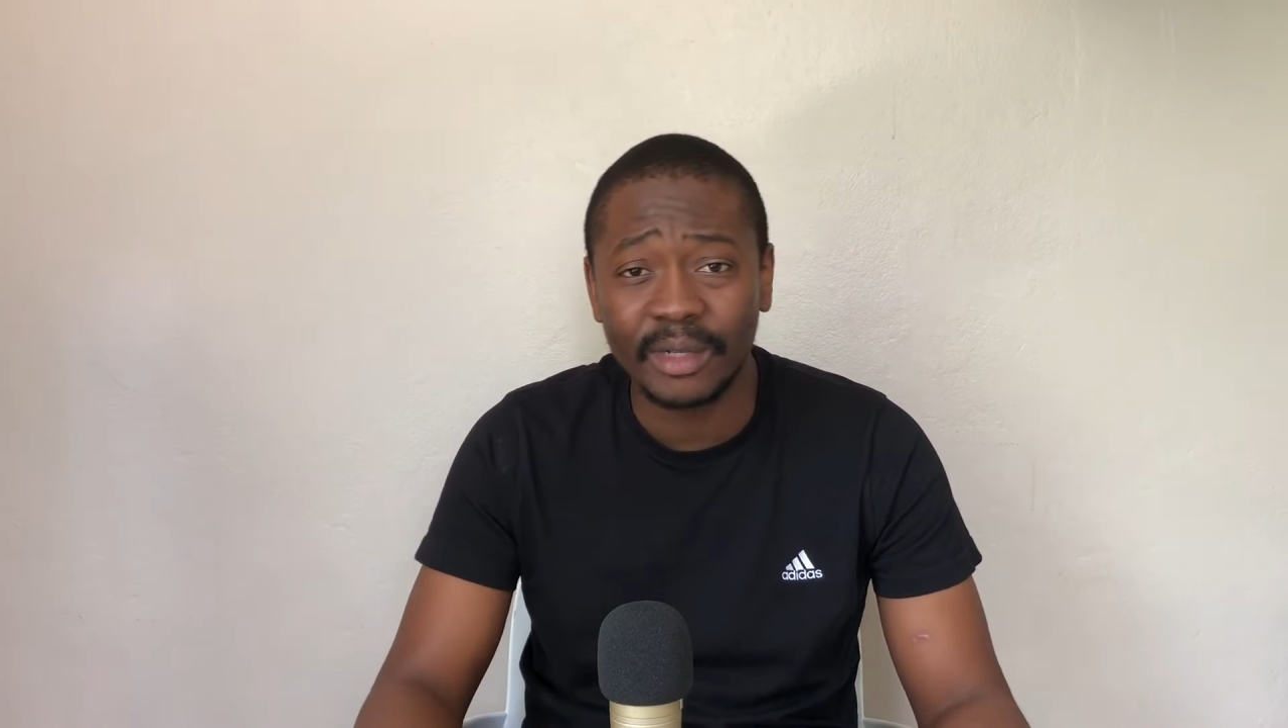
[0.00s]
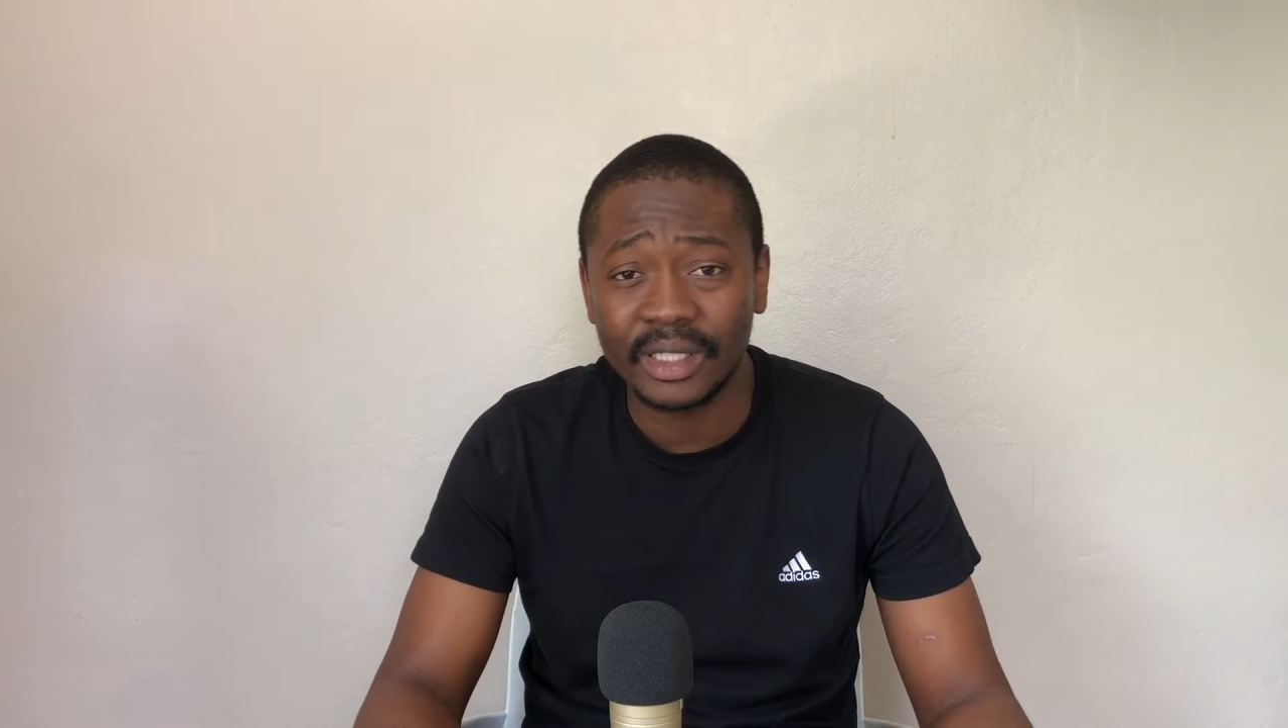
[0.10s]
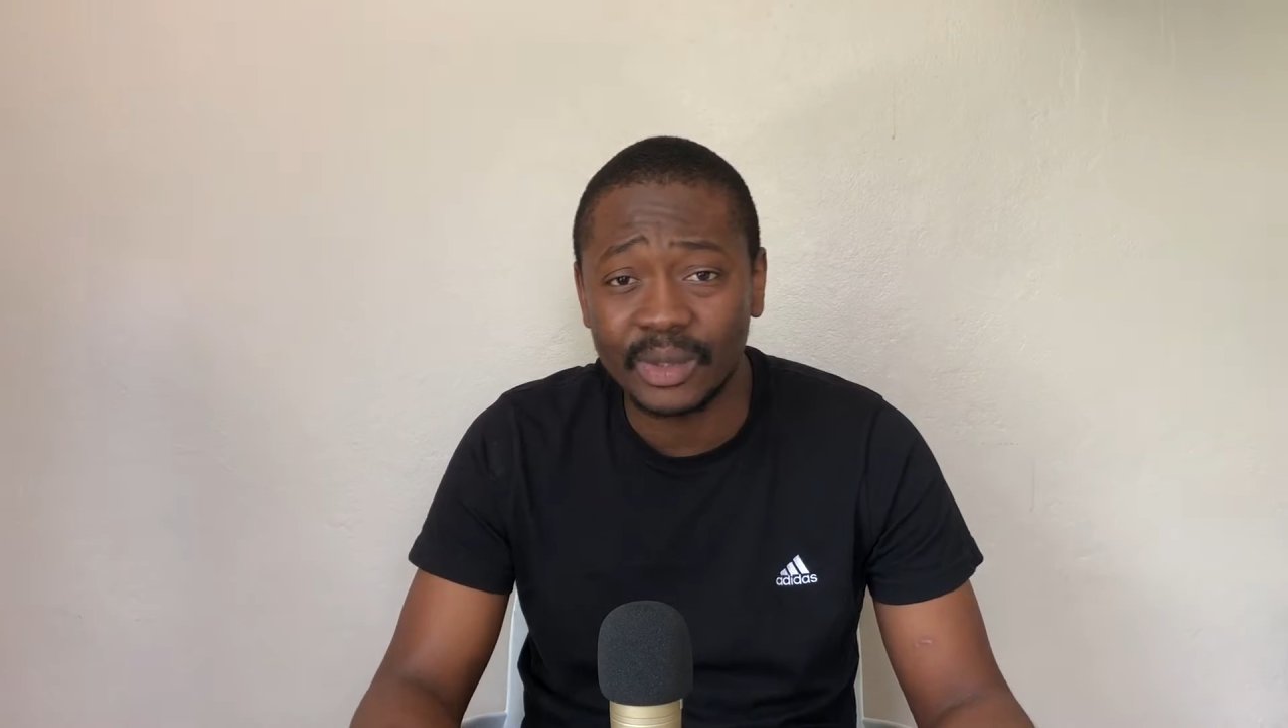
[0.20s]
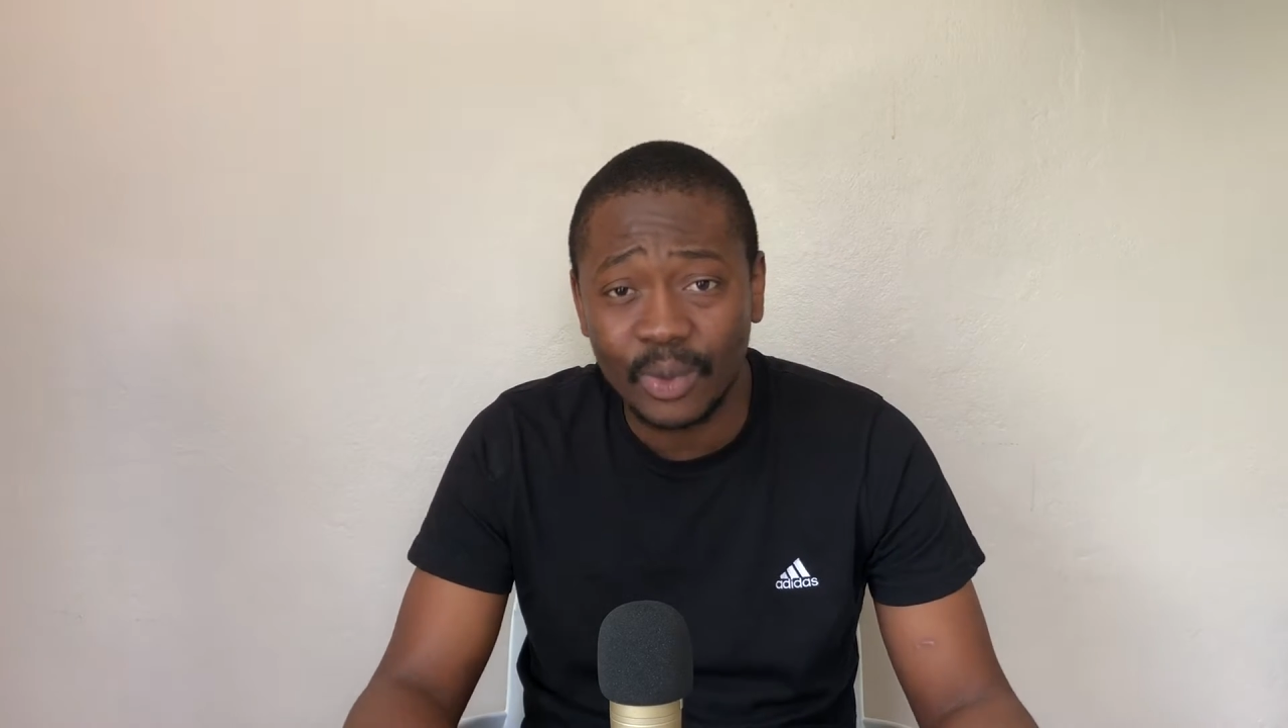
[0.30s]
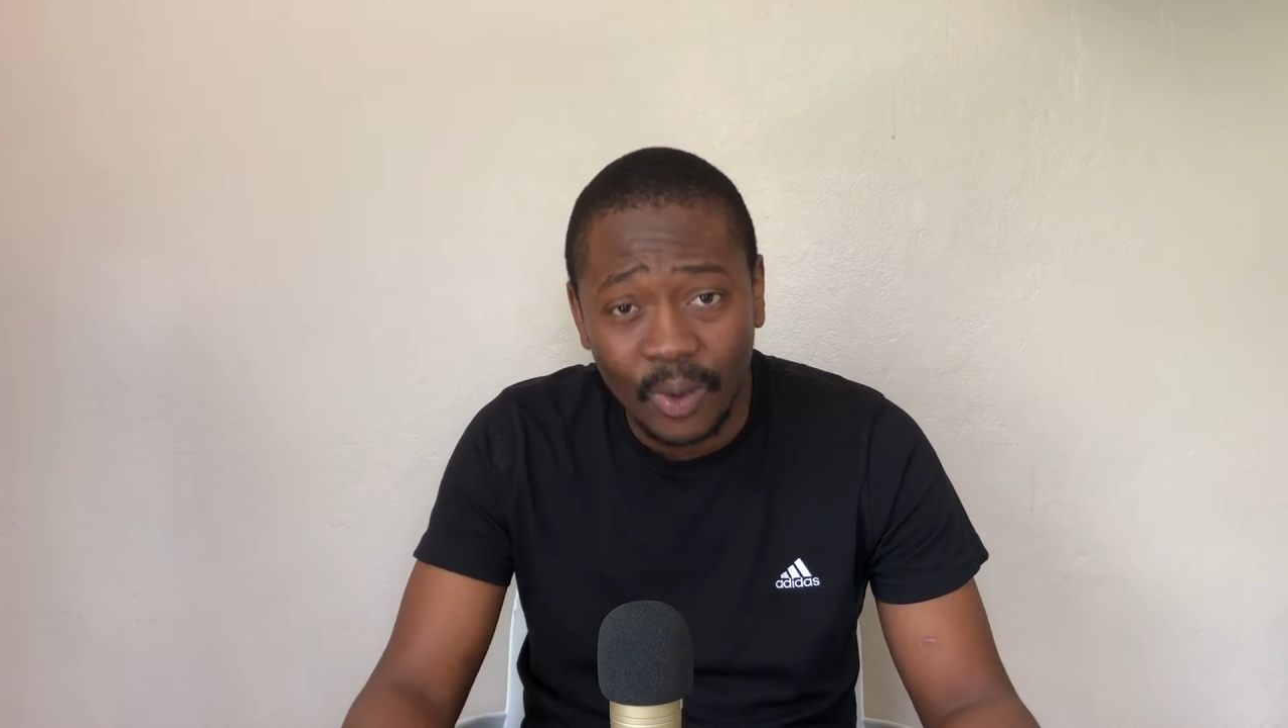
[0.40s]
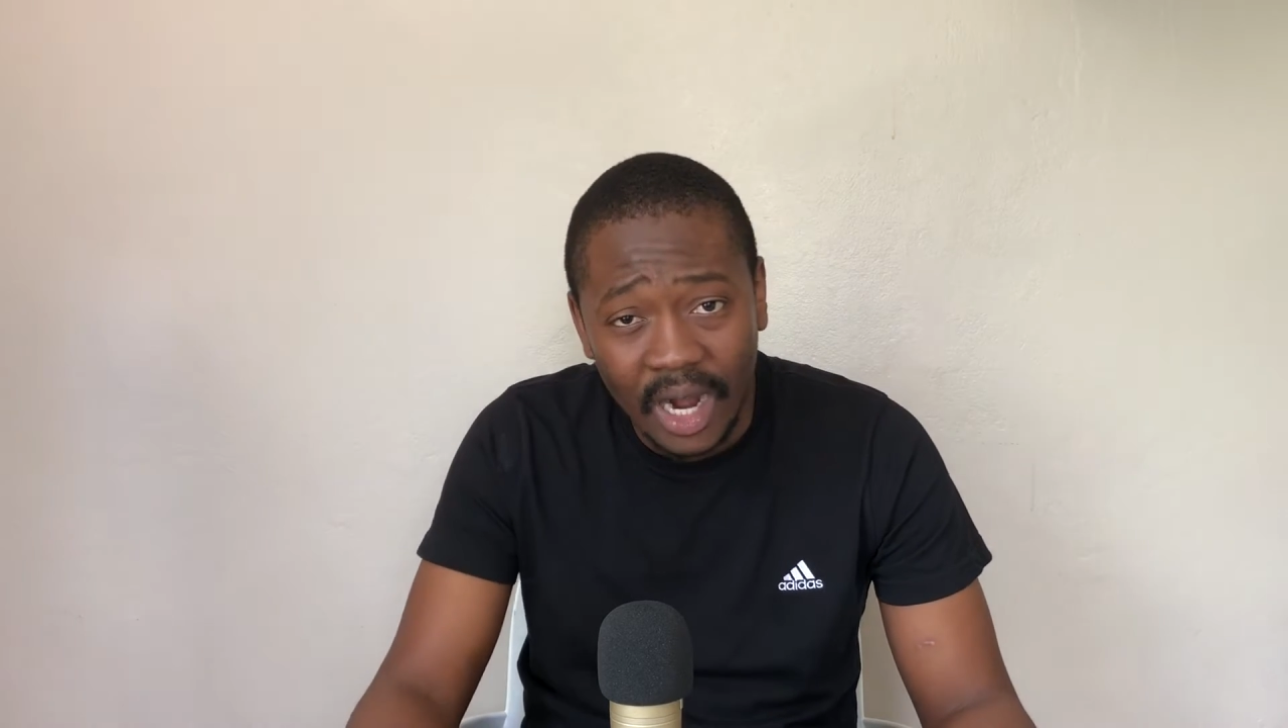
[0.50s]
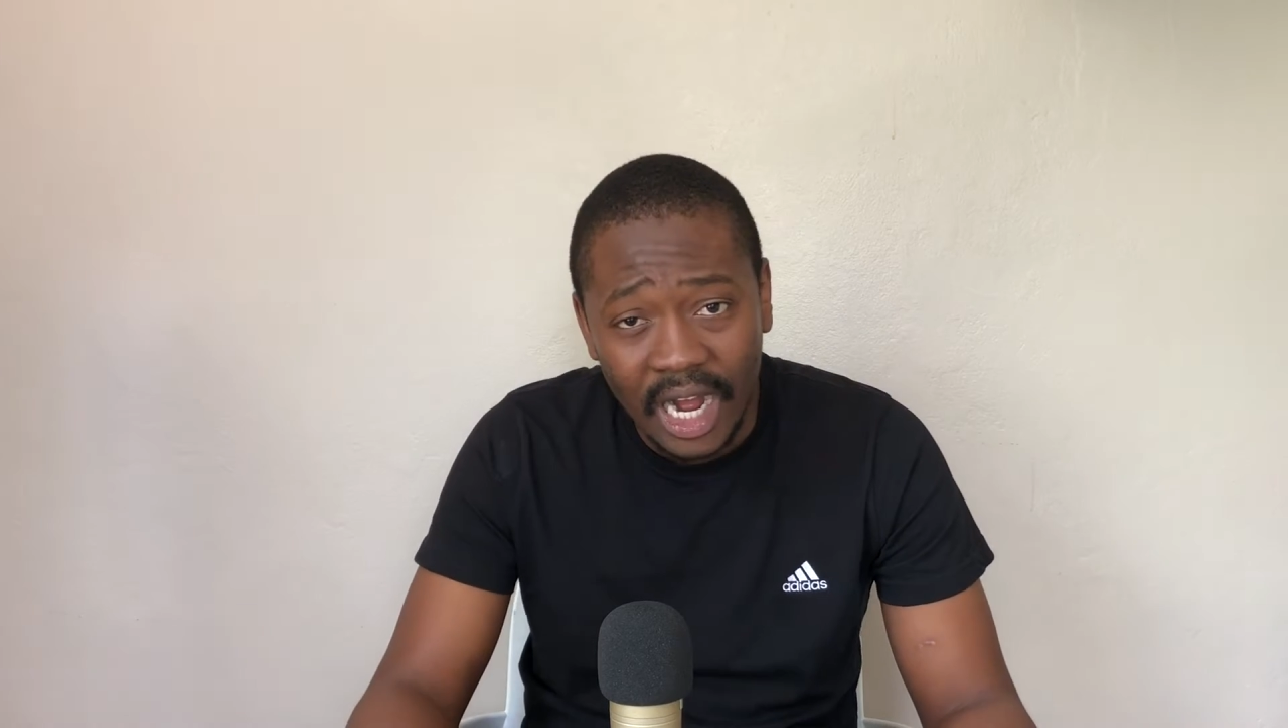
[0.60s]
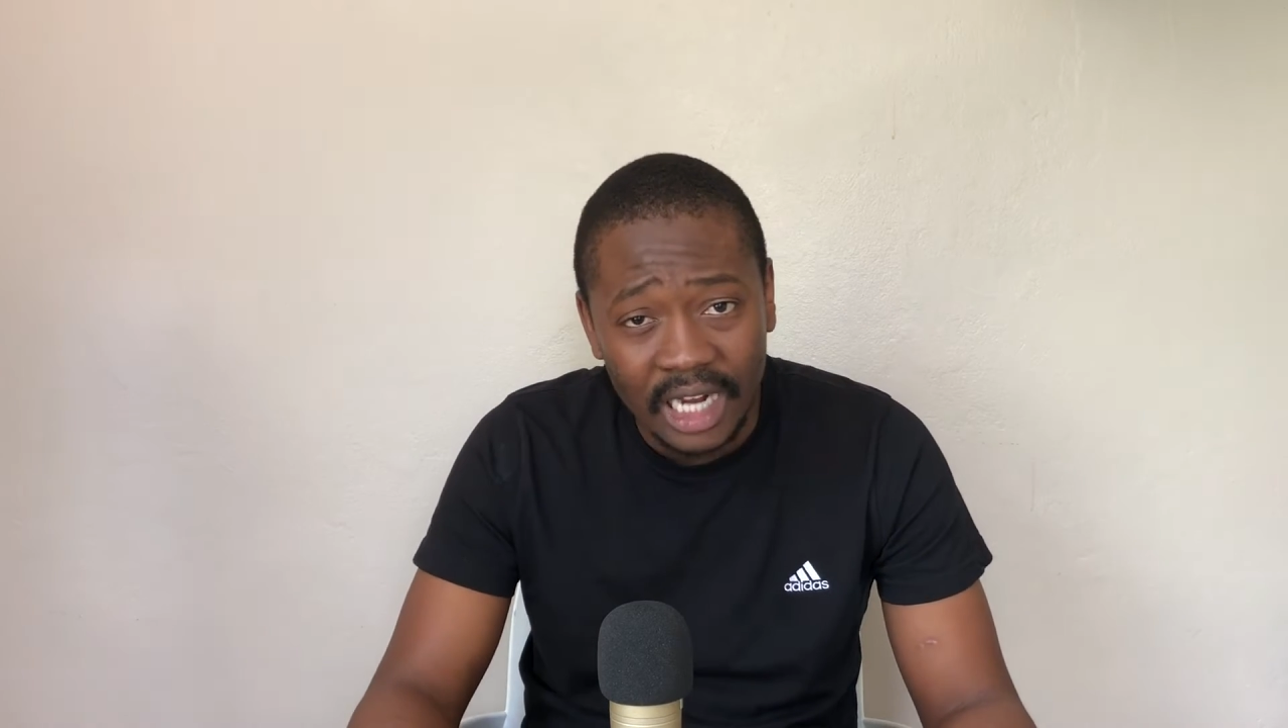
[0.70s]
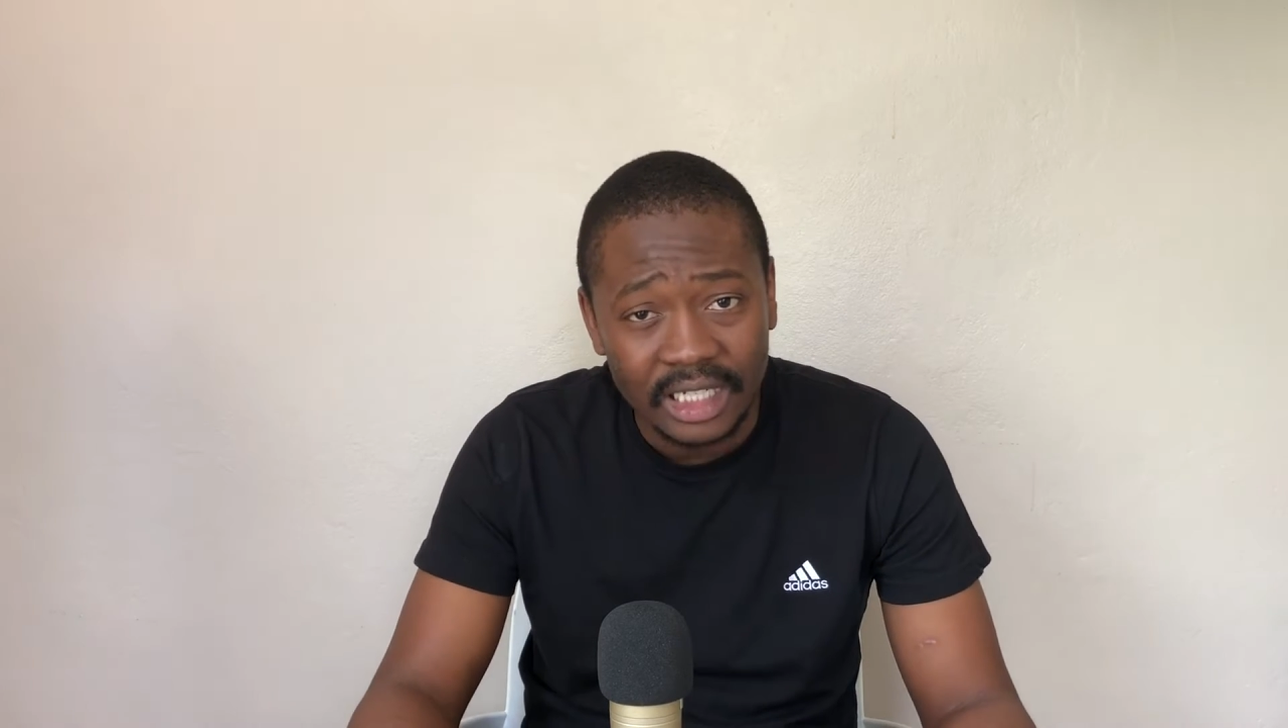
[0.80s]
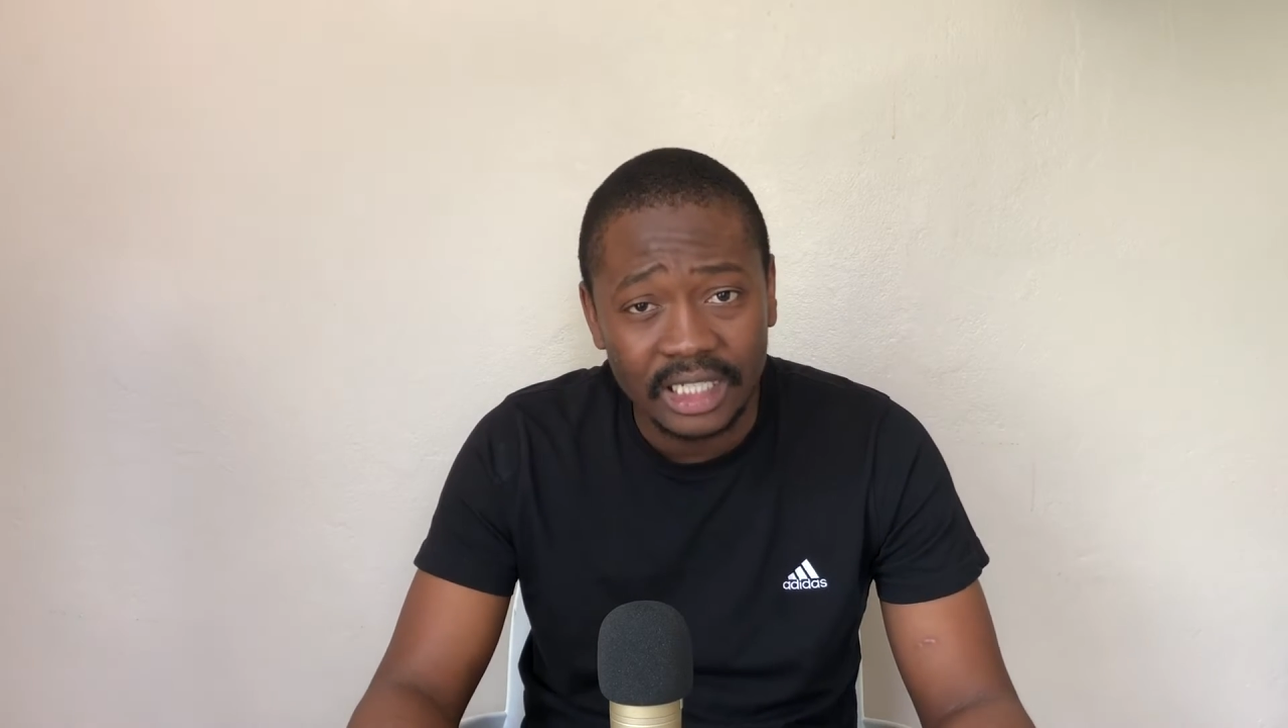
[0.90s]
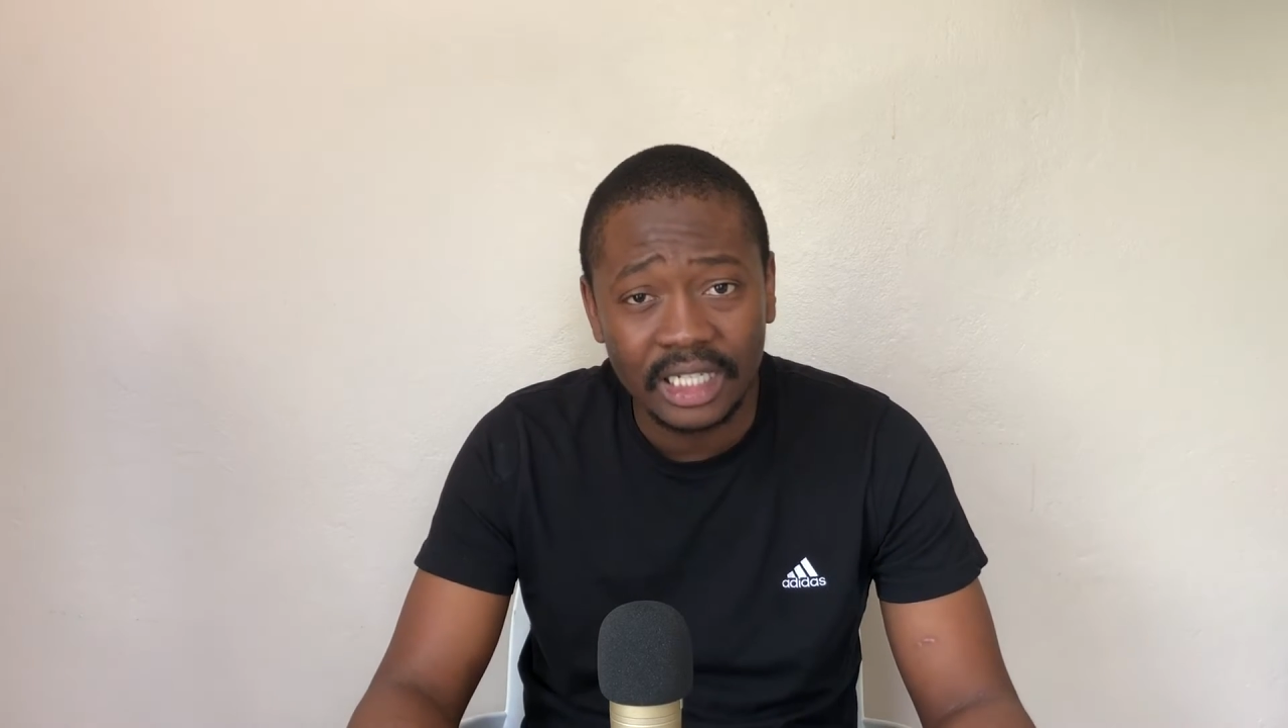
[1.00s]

as a squad.